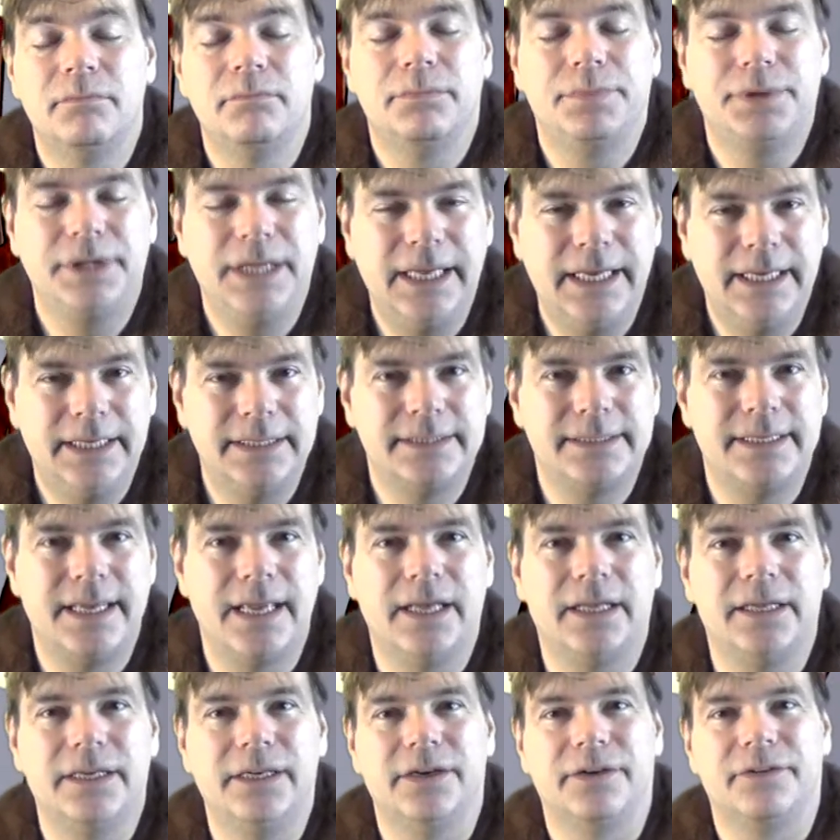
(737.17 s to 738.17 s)
Please
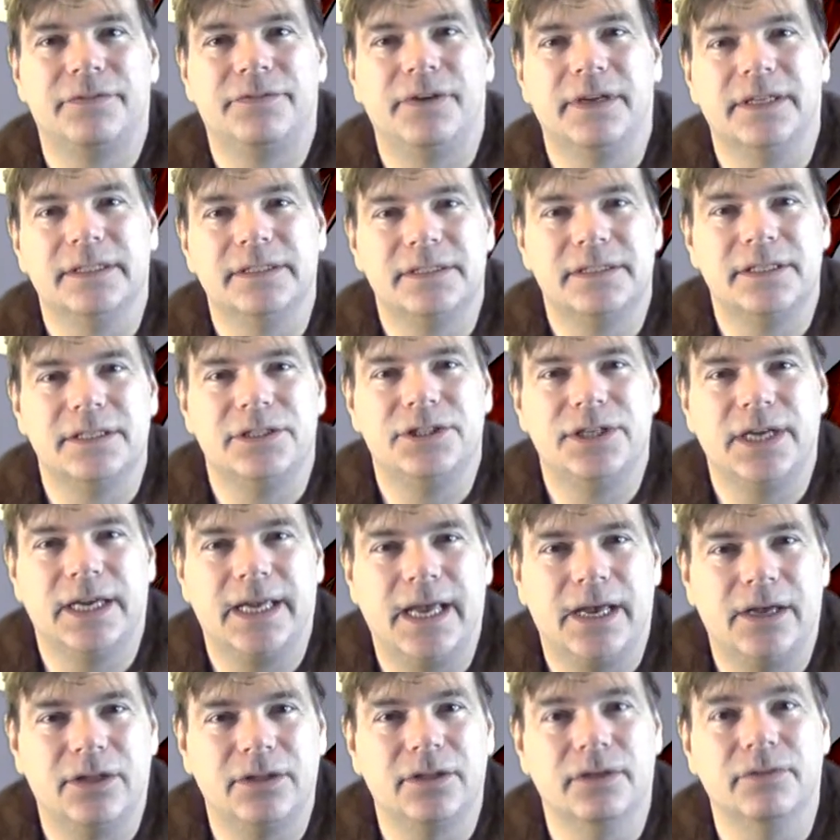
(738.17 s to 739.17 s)
tell your friends to check
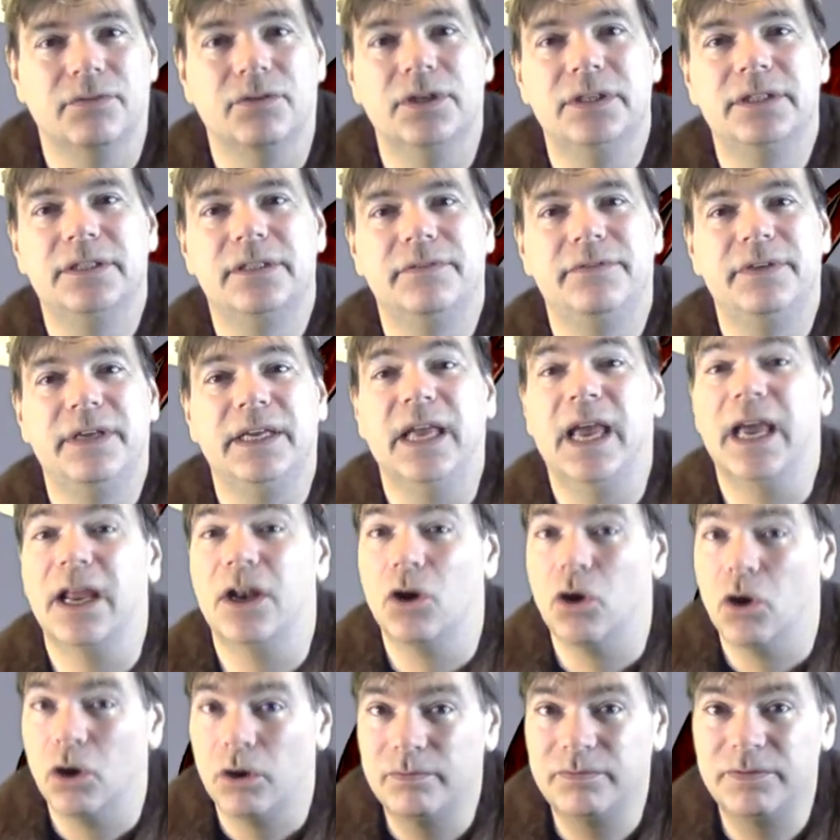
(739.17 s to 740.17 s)
out the Voice of E, and
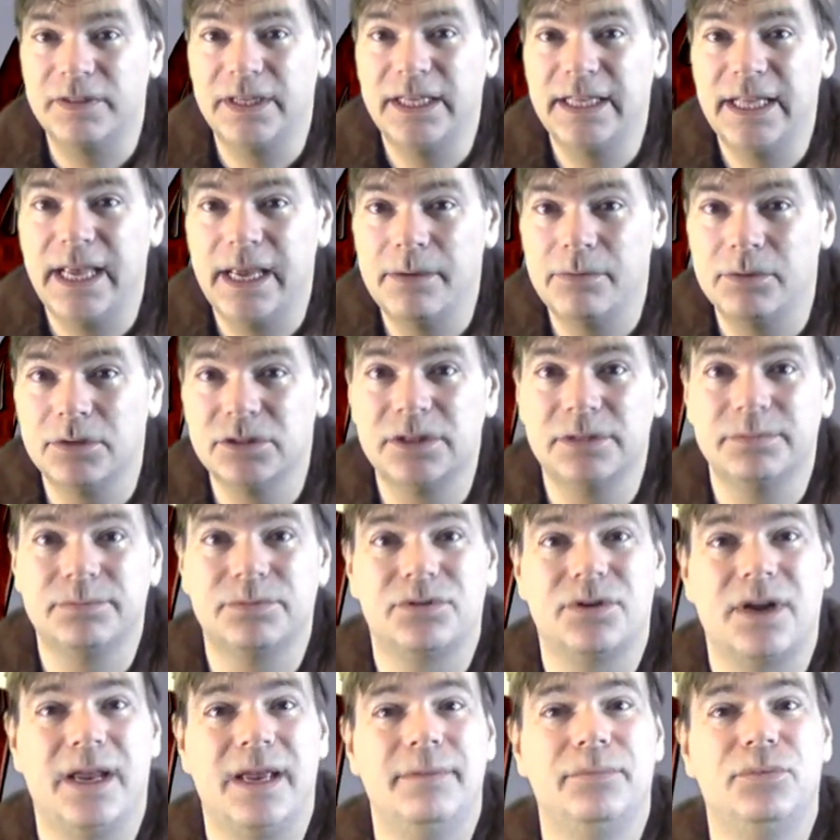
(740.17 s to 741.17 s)
hopefully they will
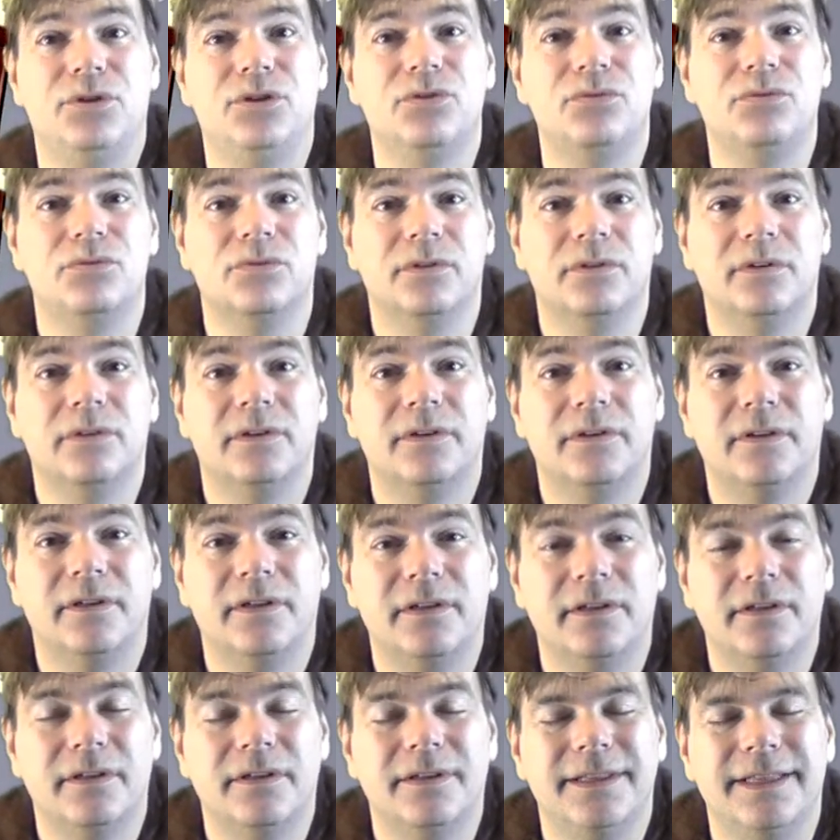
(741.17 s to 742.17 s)
subscribe too.
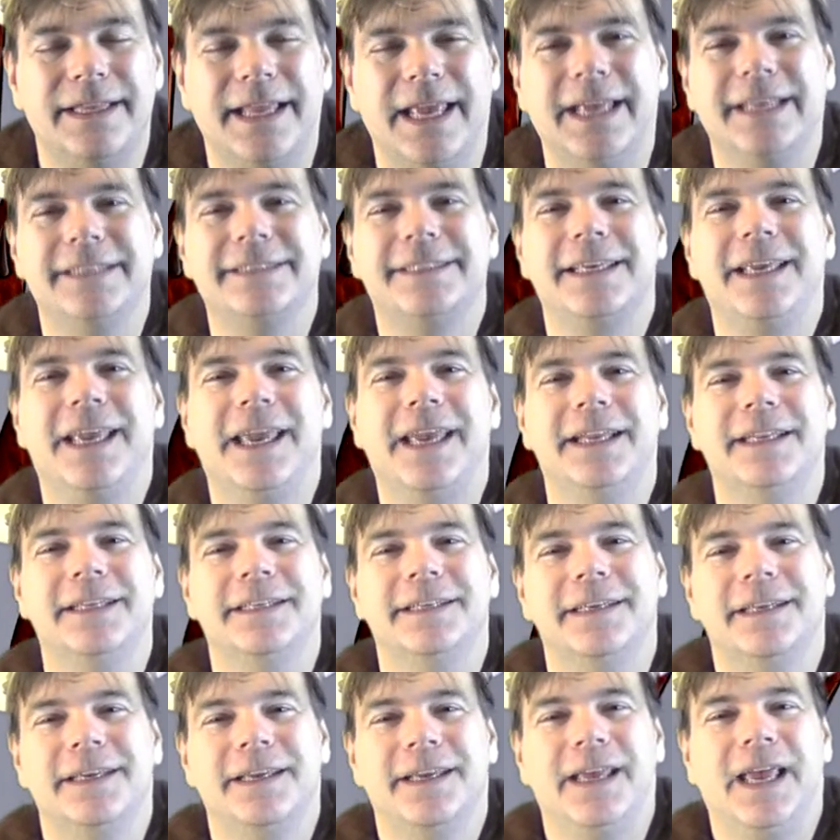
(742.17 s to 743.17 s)
Thanks again,
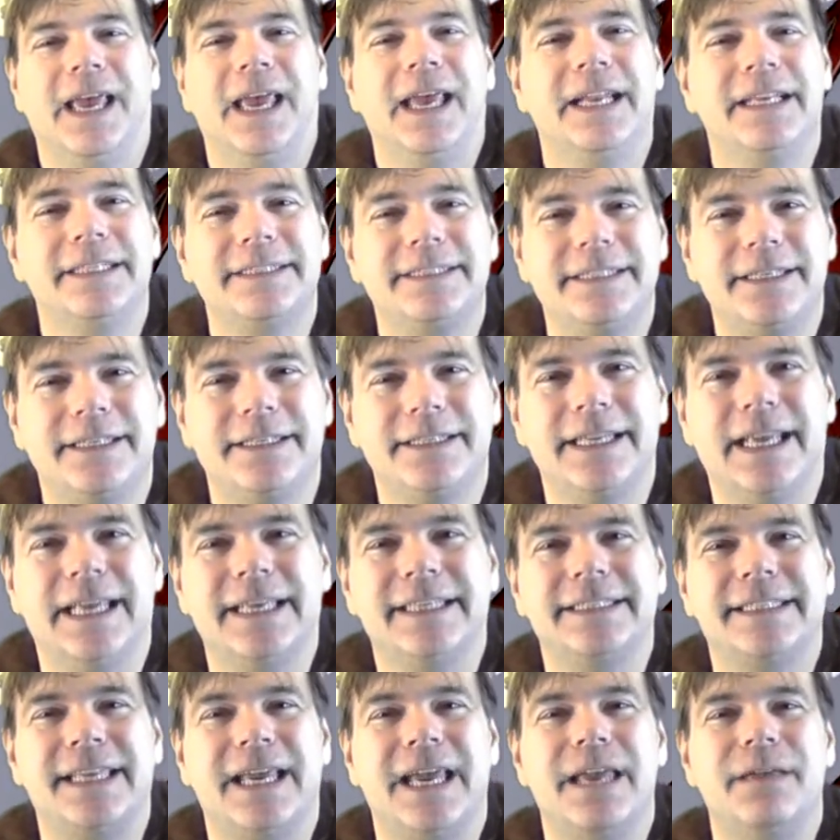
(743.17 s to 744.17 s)
and until
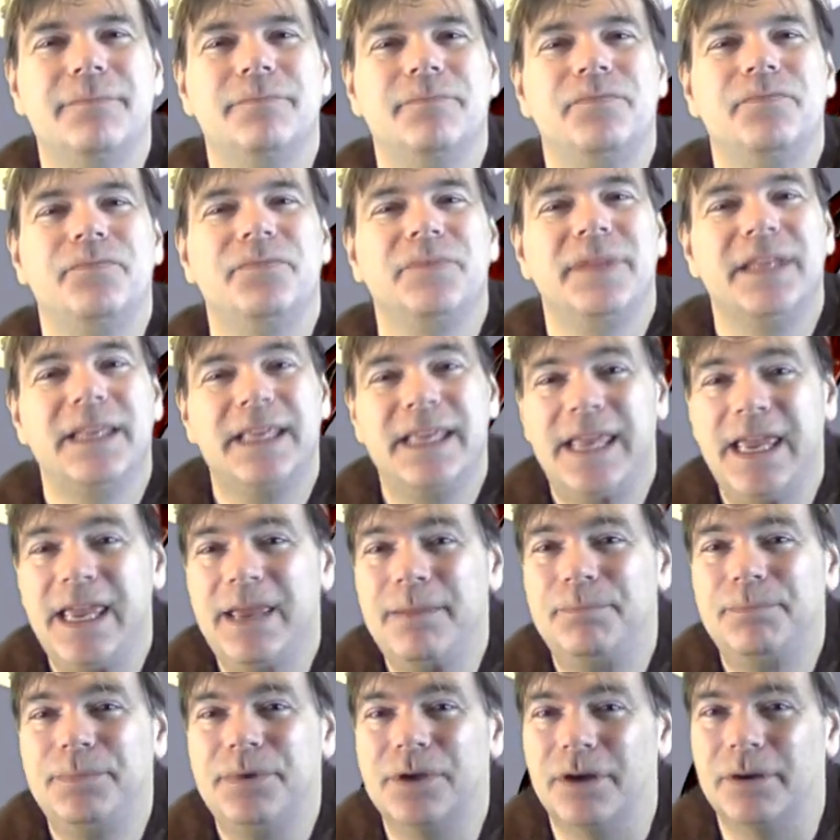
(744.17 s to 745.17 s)
next time,
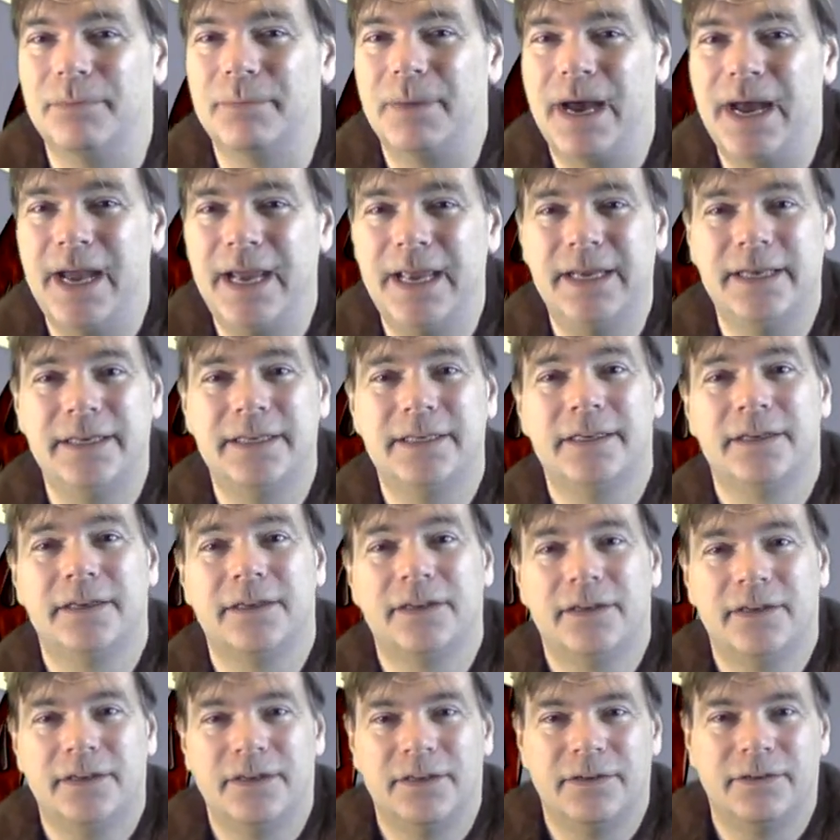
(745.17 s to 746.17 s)
keep your mind
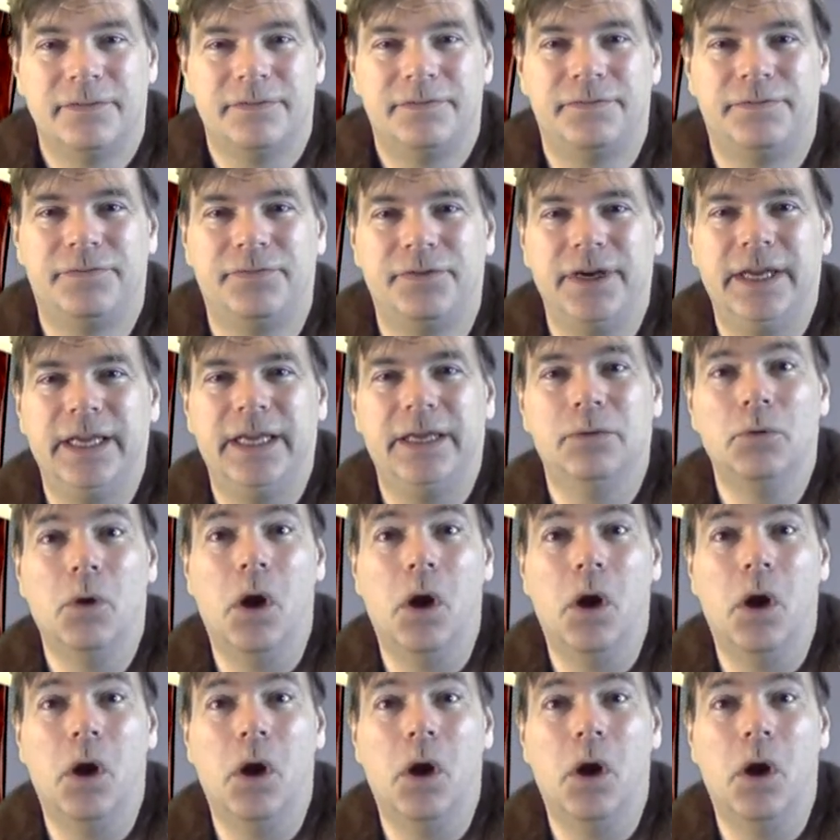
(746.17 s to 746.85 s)
free.